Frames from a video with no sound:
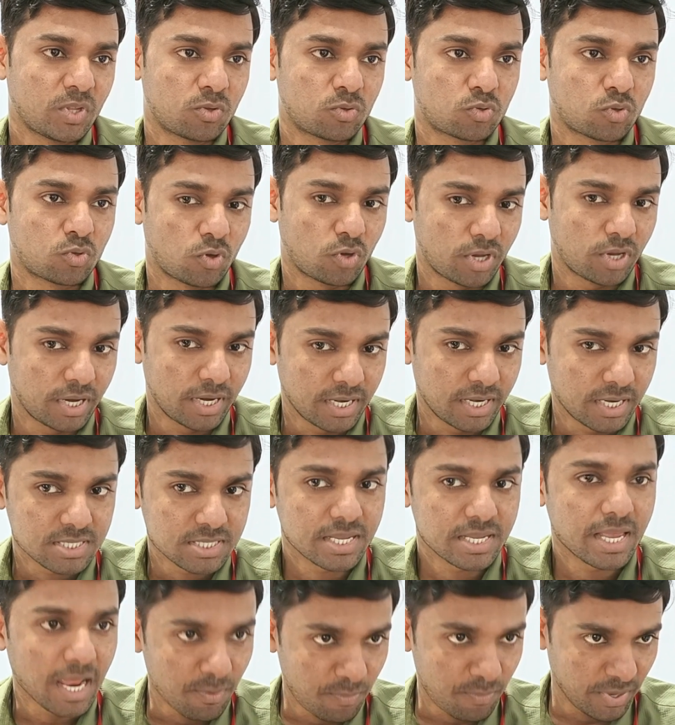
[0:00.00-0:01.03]
So it is
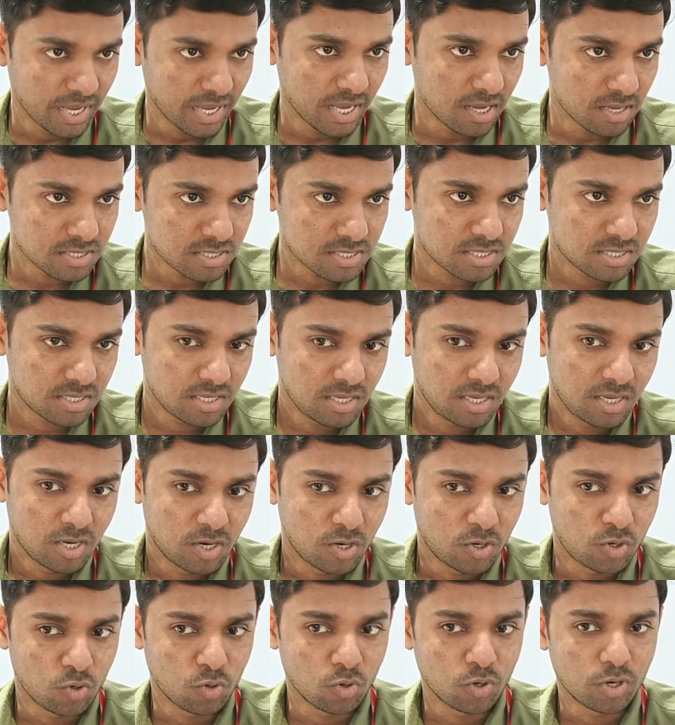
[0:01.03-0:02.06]
helping us
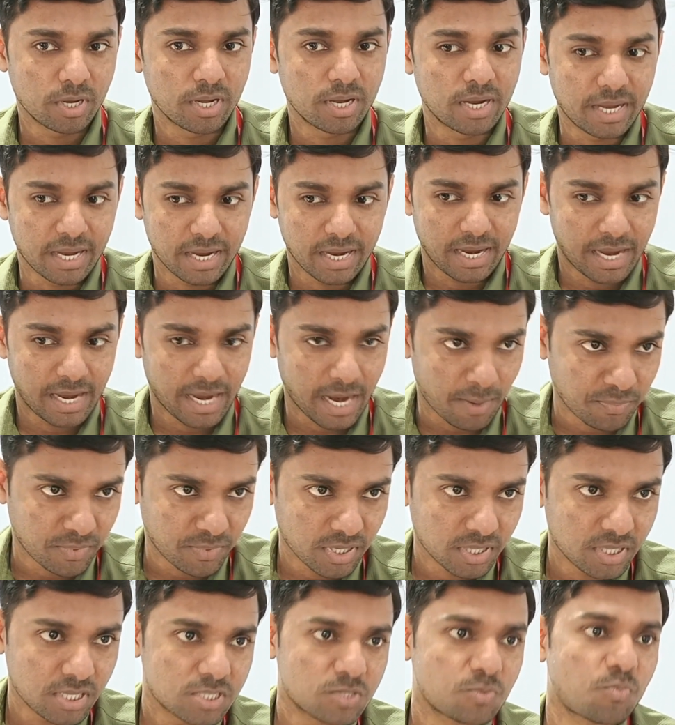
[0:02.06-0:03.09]
to
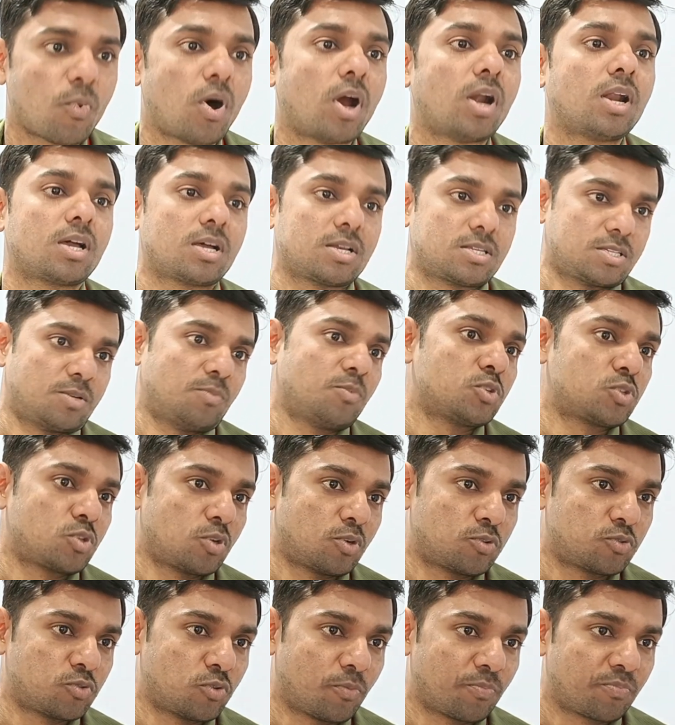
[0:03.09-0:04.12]
capture the small customers
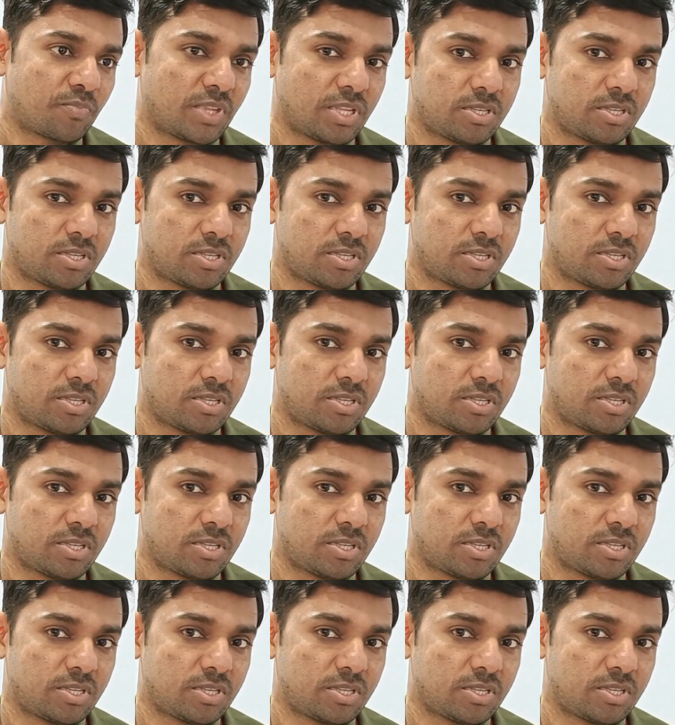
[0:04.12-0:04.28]
also.